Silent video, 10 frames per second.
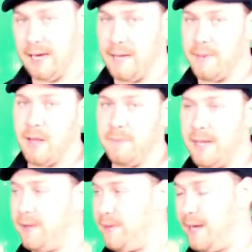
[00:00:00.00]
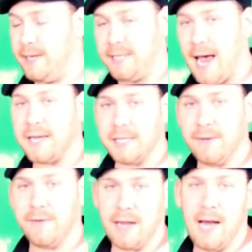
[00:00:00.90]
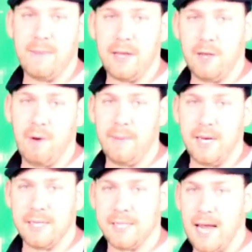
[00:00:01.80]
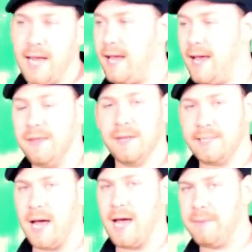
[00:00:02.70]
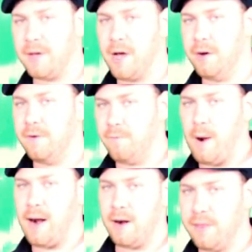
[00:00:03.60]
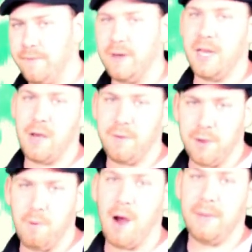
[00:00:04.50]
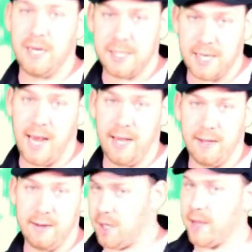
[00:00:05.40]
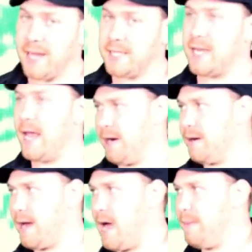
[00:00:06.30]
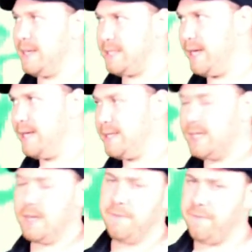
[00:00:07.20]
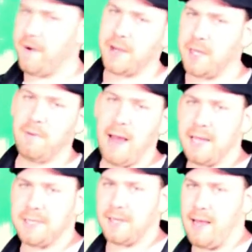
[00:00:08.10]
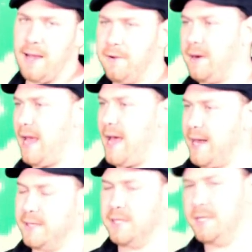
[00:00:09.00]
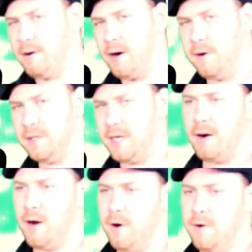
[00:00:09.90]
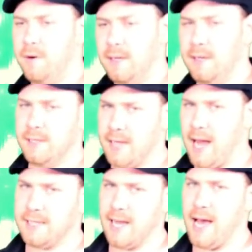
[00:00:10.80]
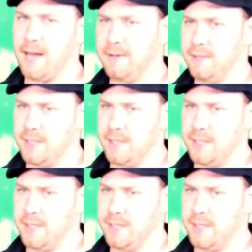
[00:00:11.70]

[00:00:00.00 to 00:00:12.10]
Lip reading: and email me the text of the comment you want me to say and the time code of where in the video you want me to say it. So let's say your comment is fuck you ass clown at 00.01.000. Then